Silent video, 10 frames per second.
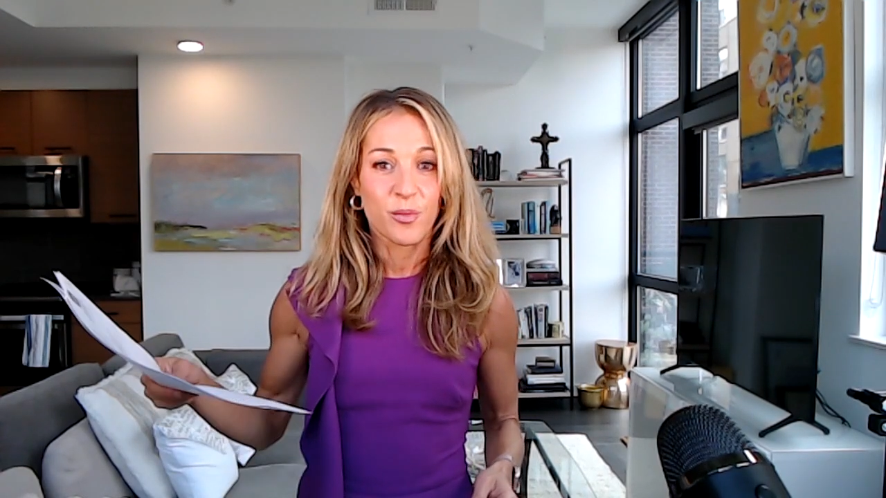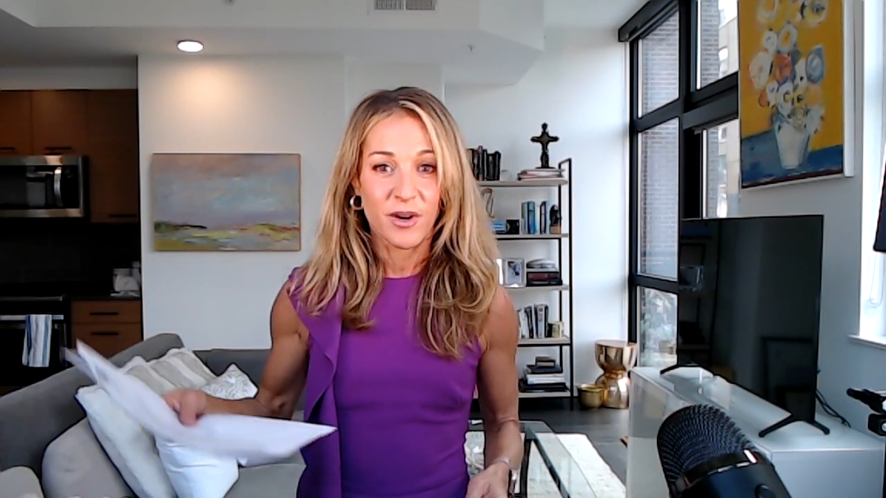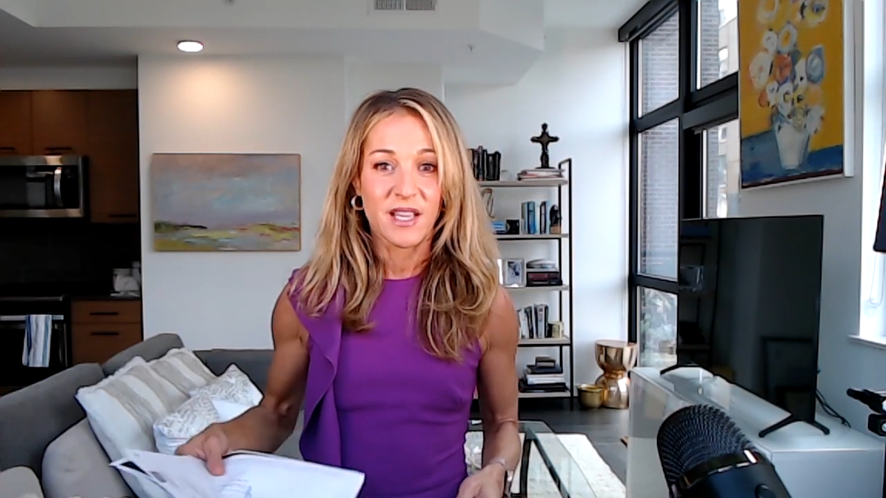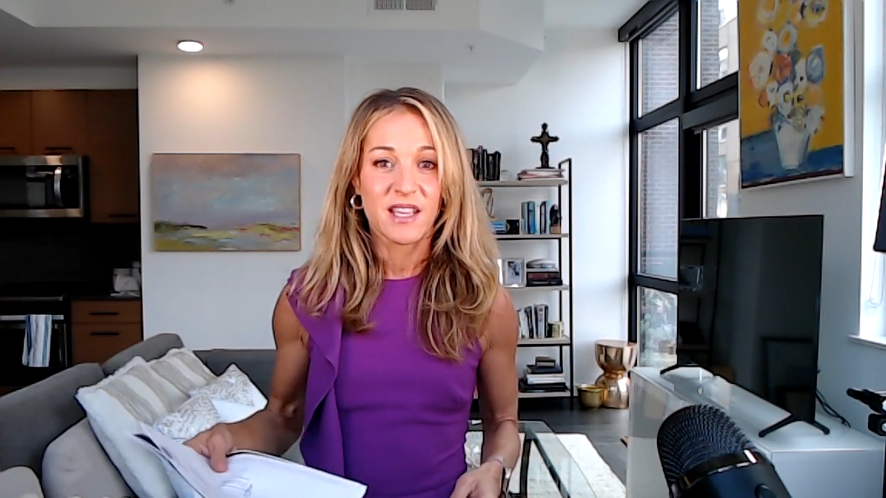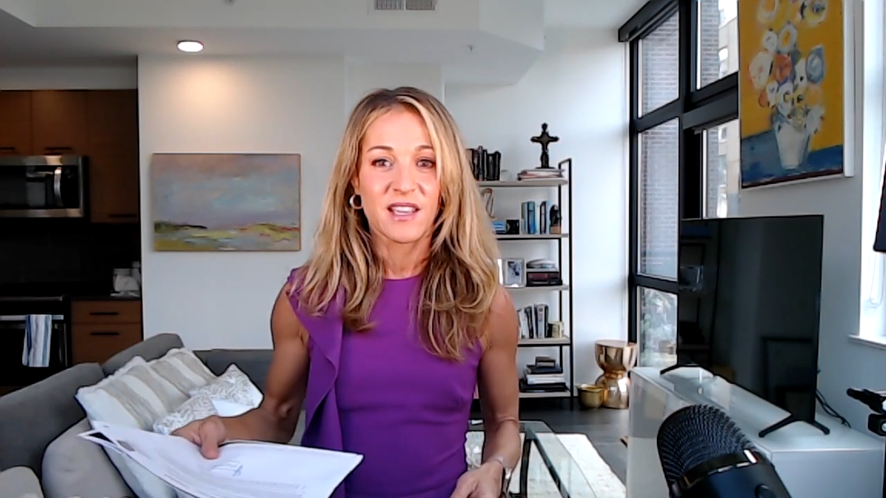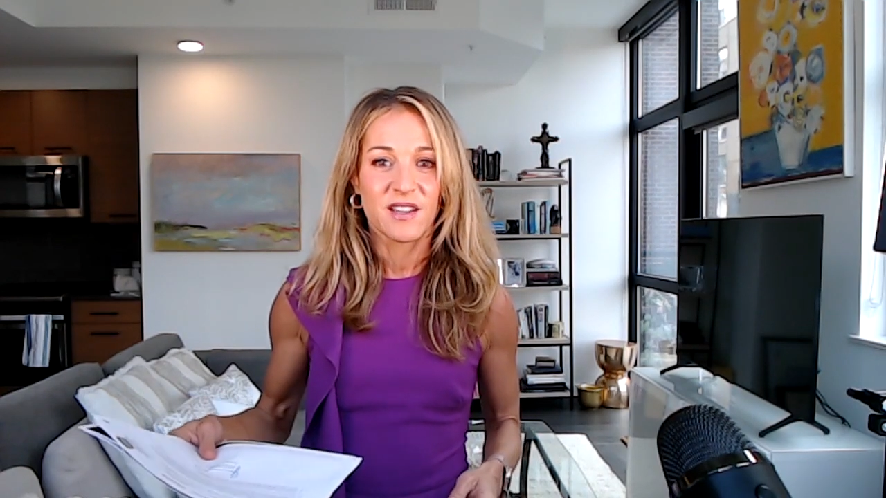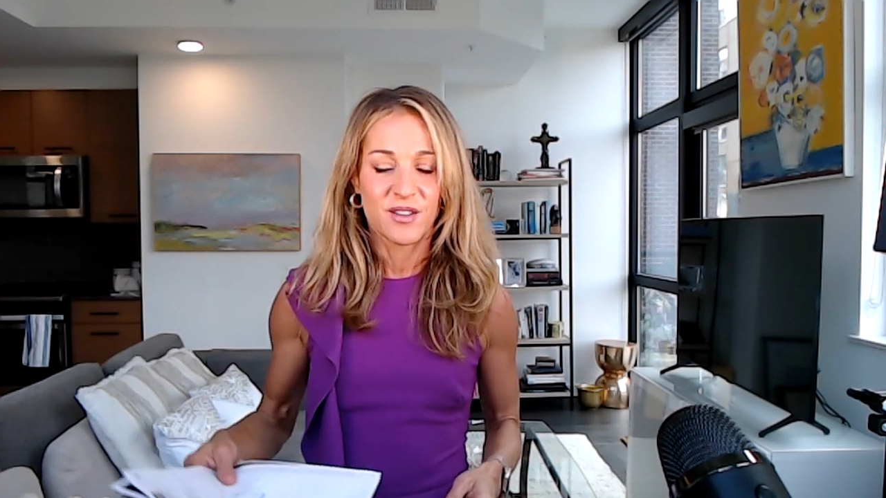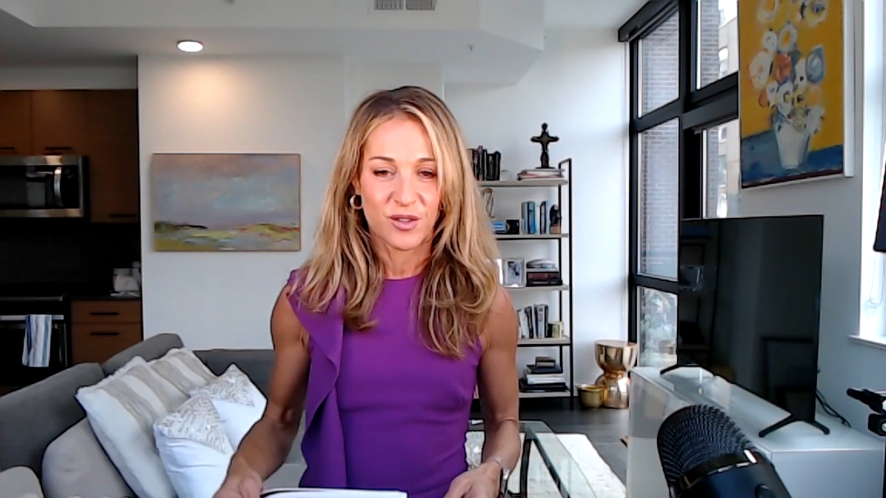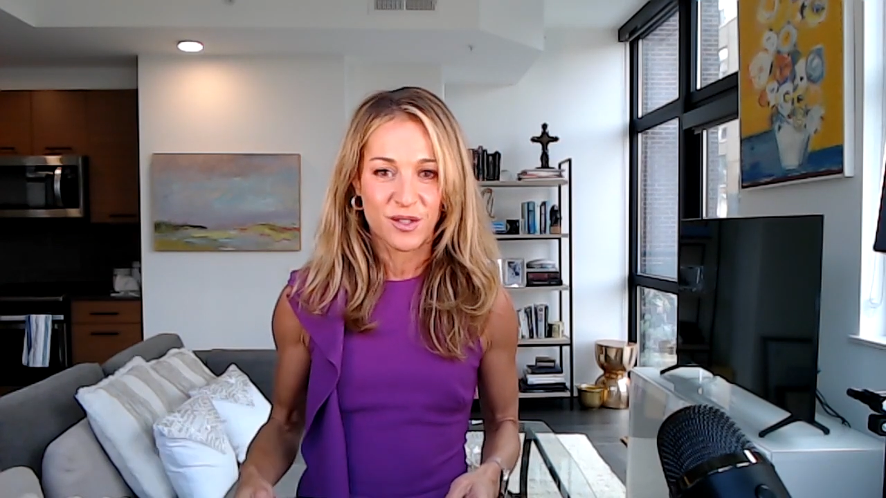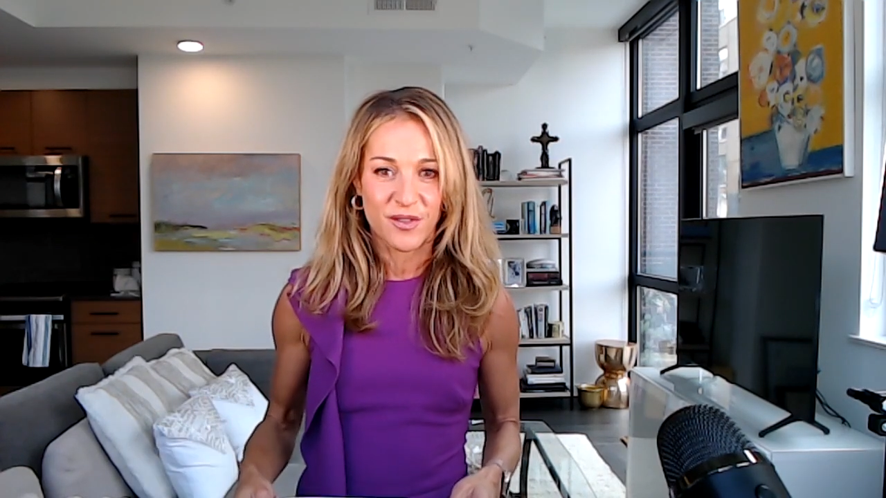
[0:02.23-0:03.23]
breaking
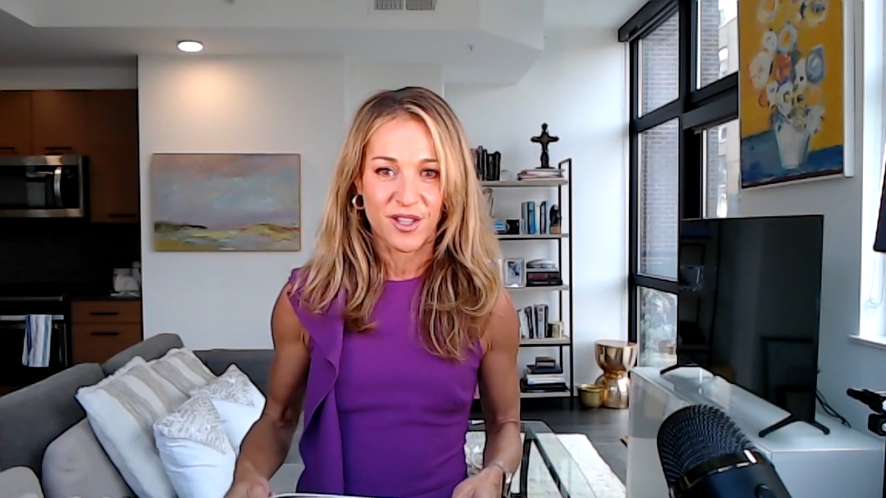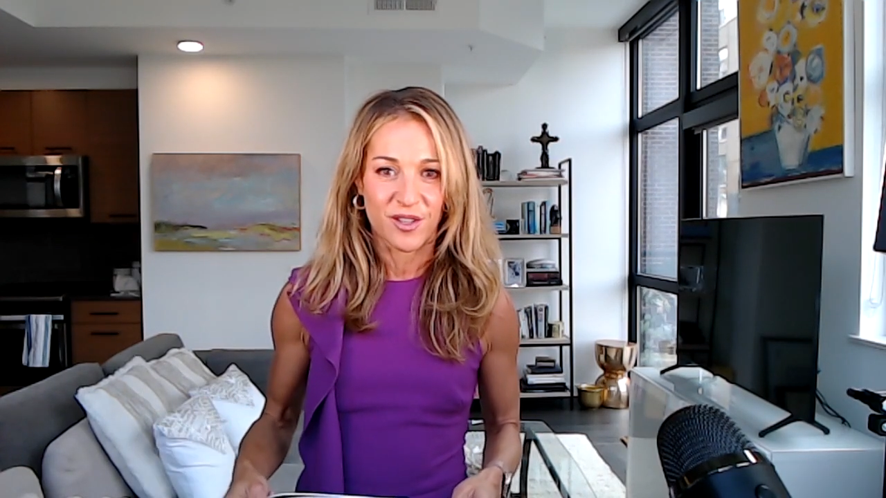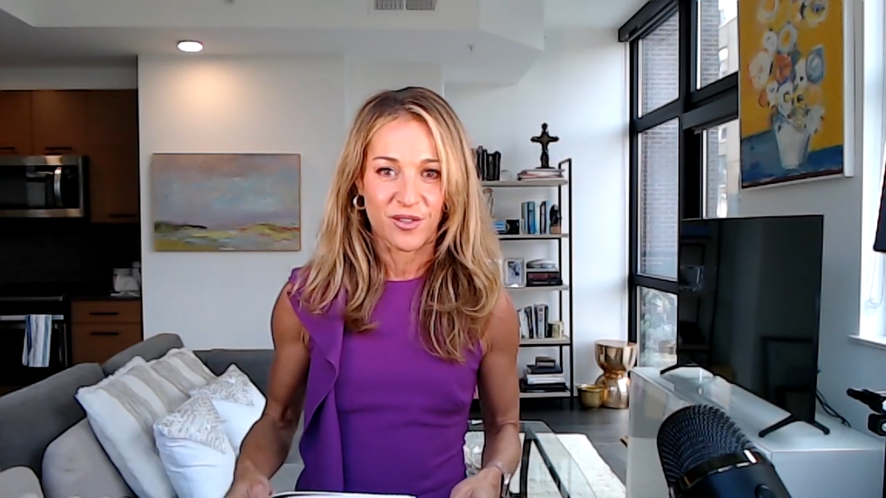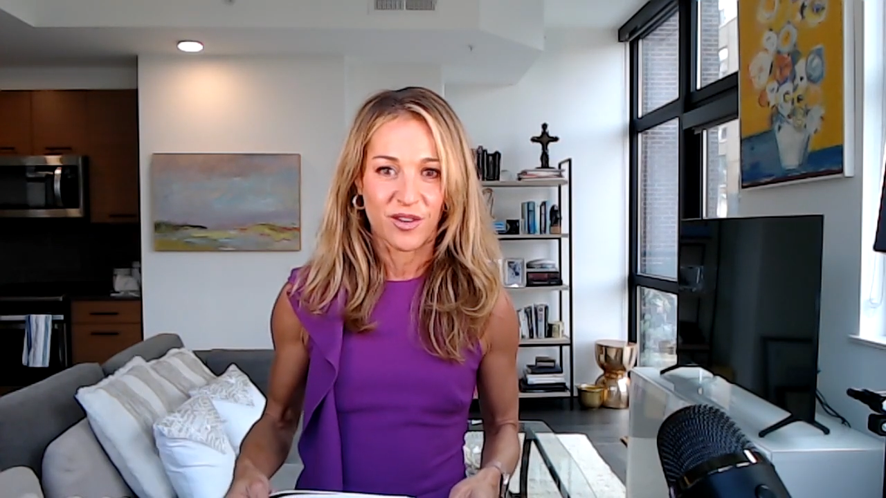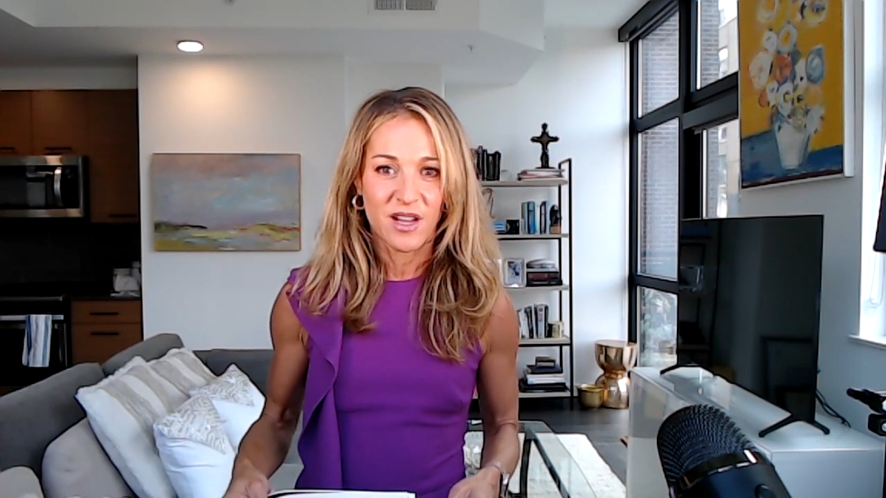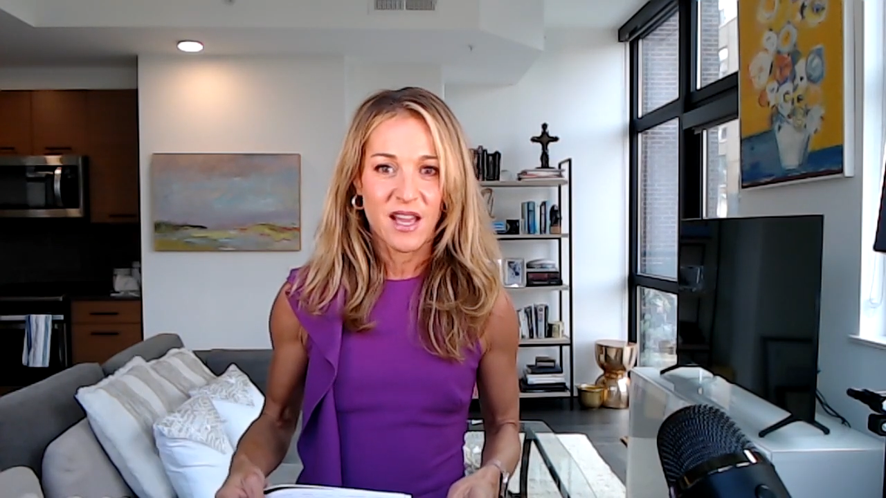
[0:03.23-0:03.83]
news for you.